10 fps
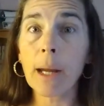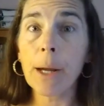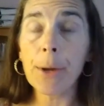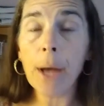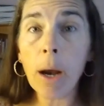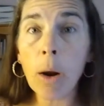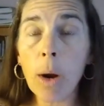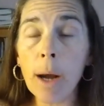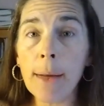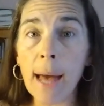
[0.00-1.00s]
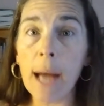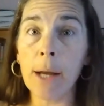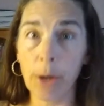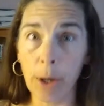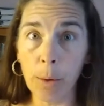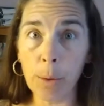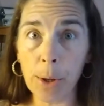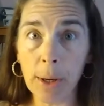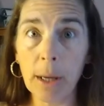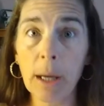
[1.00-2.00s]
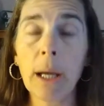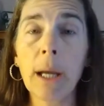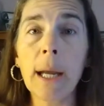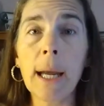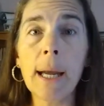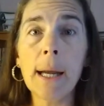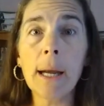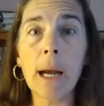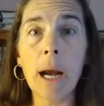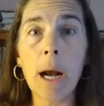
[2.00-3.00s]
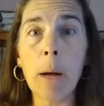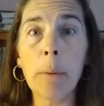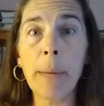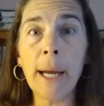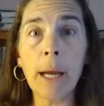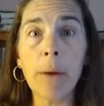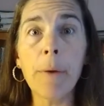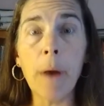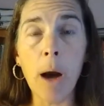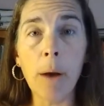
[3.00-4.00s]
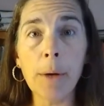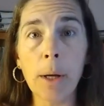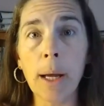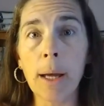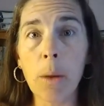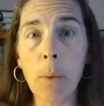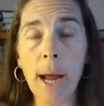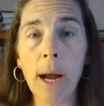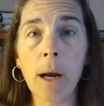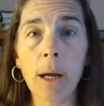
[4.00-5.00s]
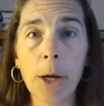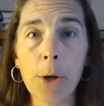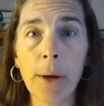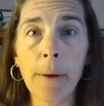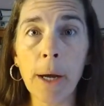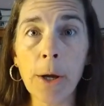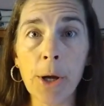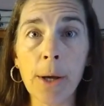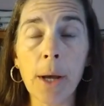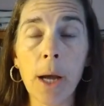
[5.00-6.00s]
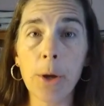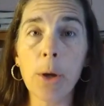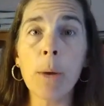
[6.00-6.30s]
So on that note, in being involved in the way our country functions, I do